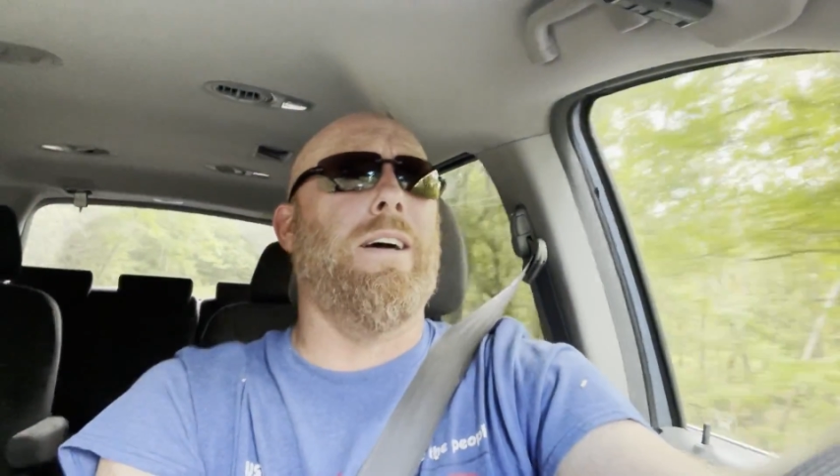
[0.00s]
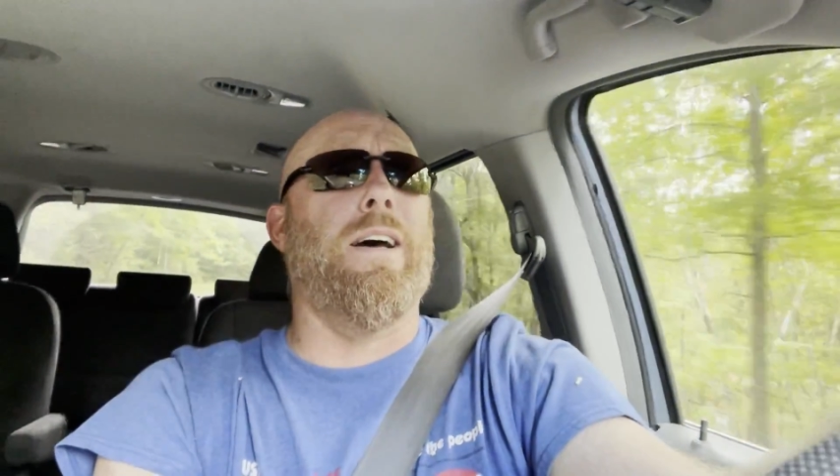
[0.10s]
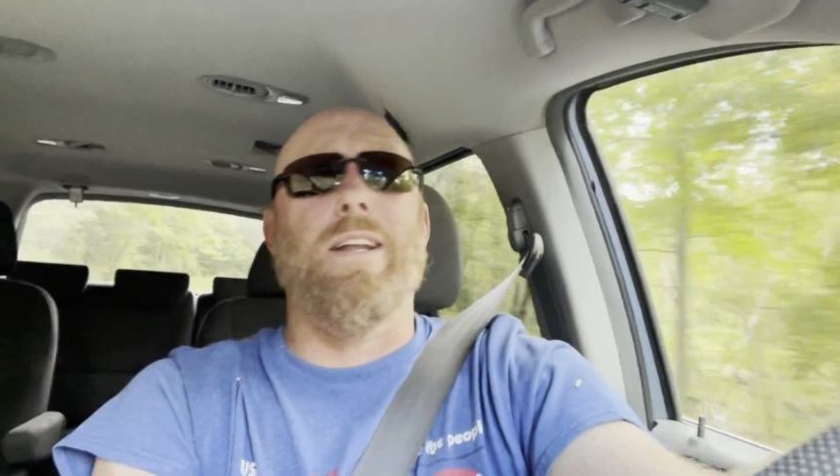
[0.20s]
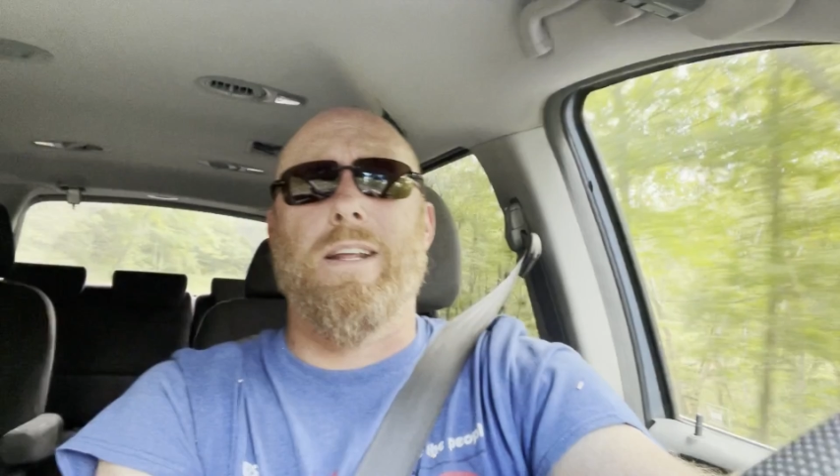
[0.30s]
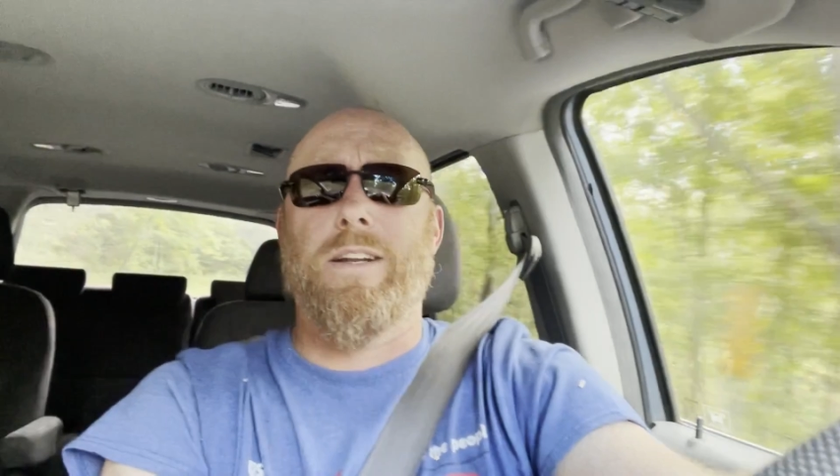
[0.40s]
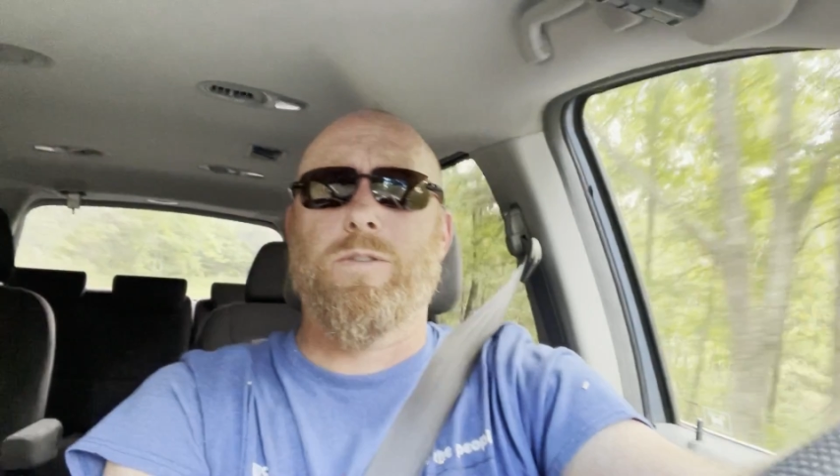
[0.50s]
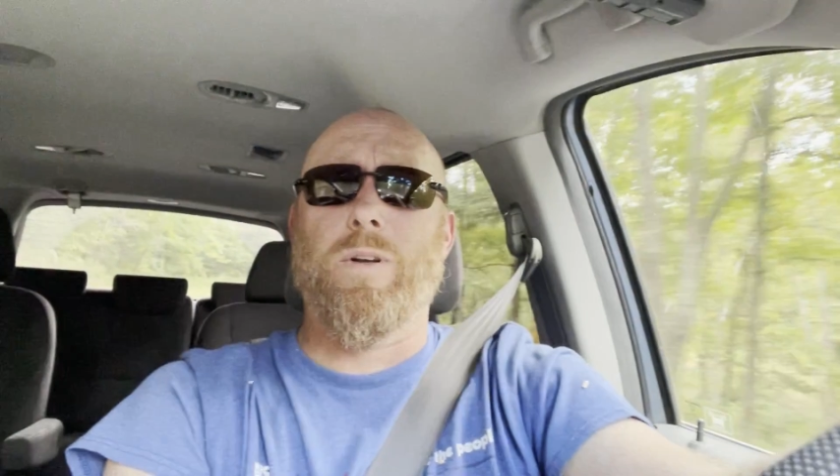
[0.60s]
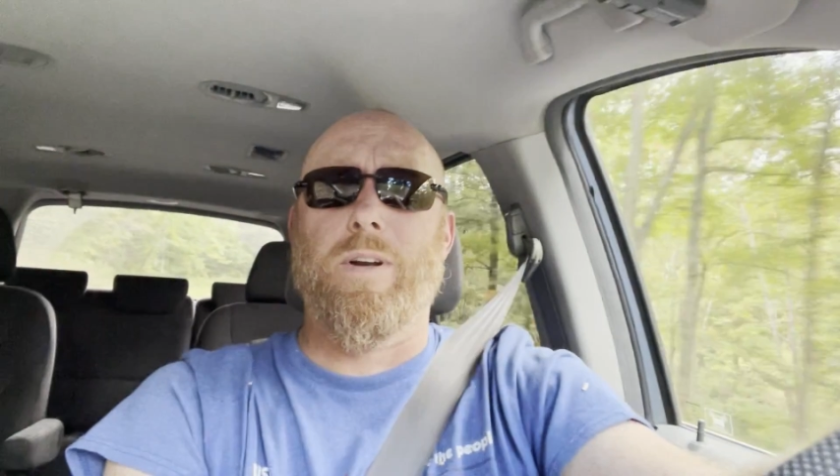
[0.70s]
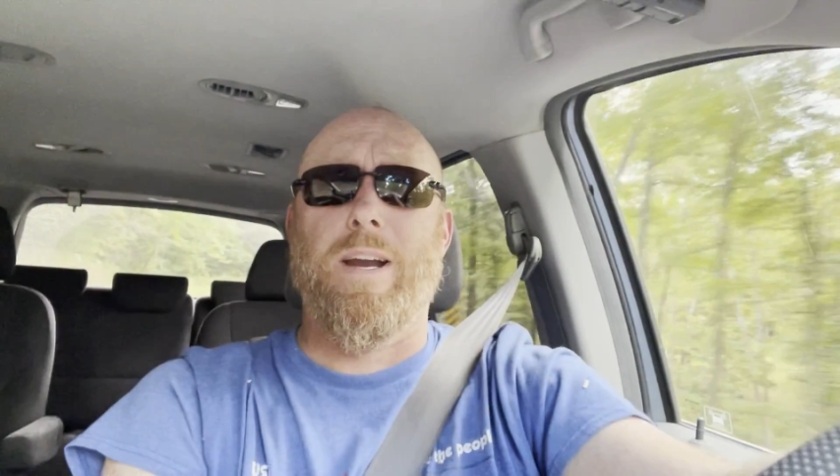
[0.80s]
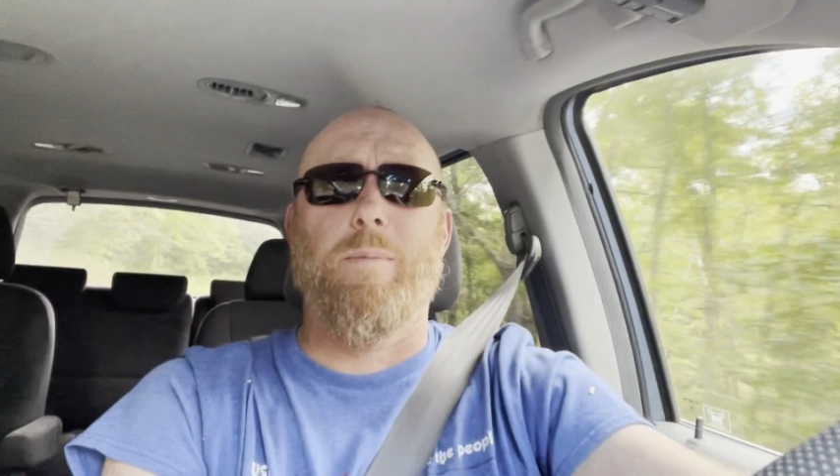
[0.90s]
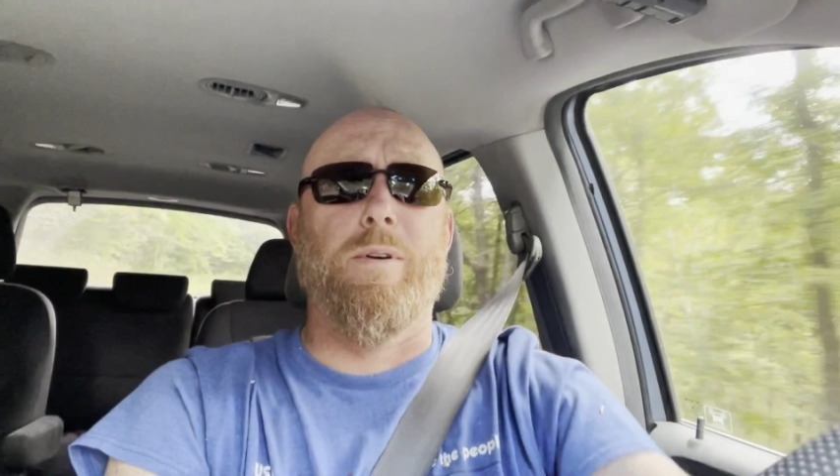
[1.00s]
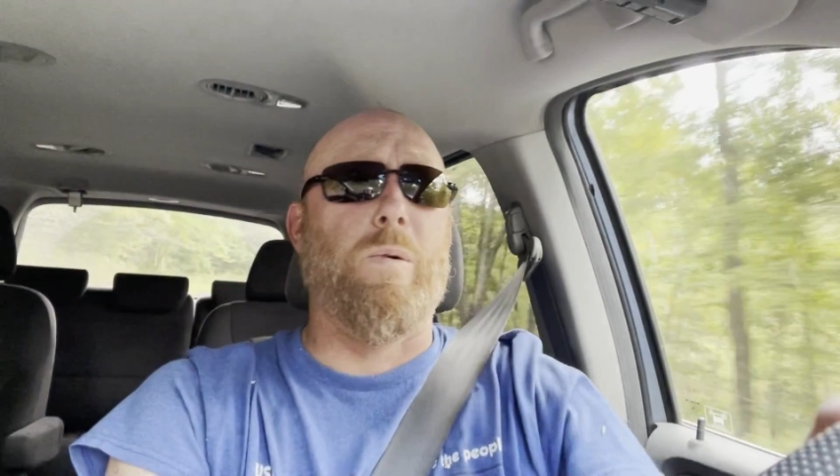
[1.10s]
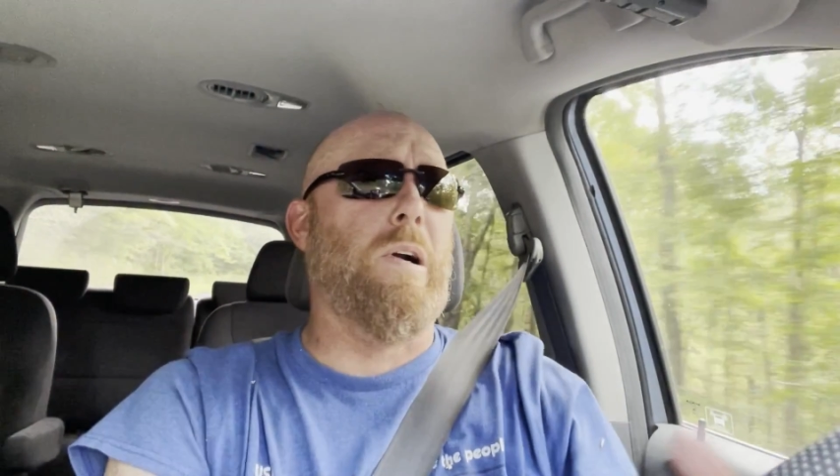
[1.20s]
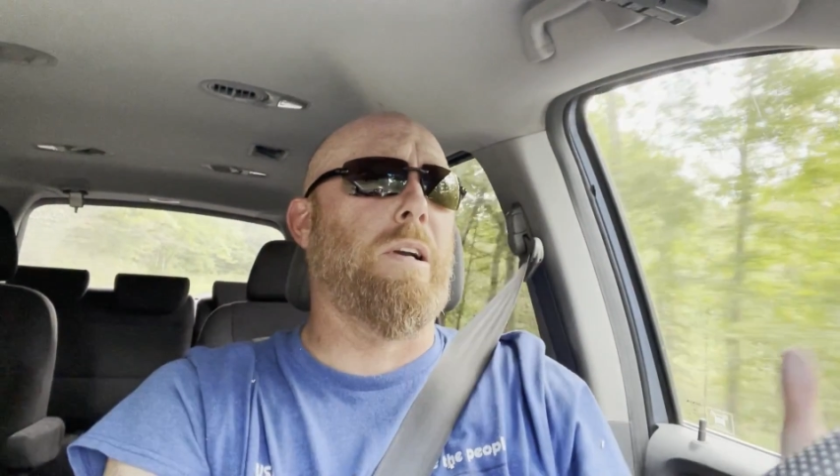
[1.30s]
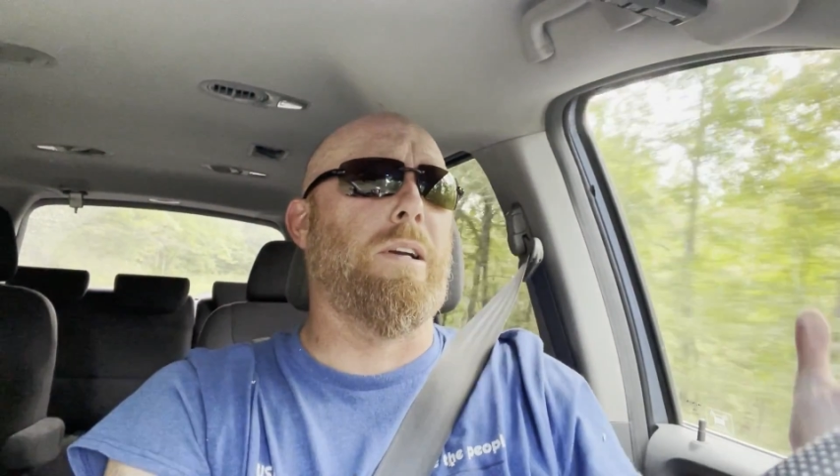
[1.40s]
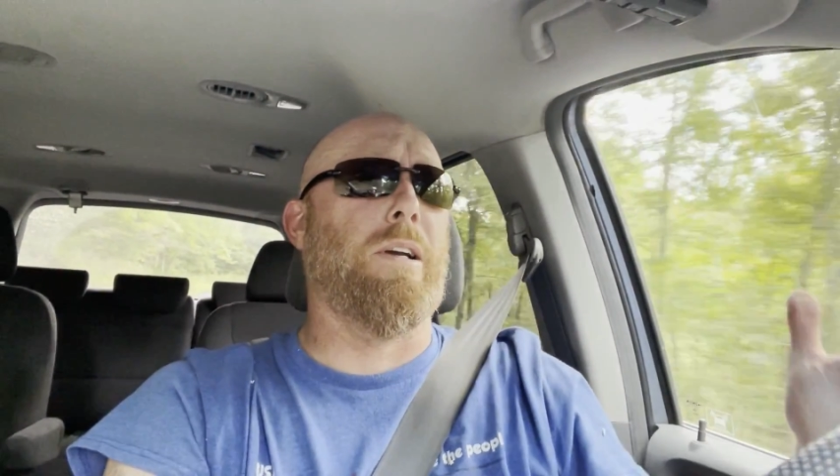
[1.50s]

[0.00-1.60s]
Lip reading: how to get a trail camera to work.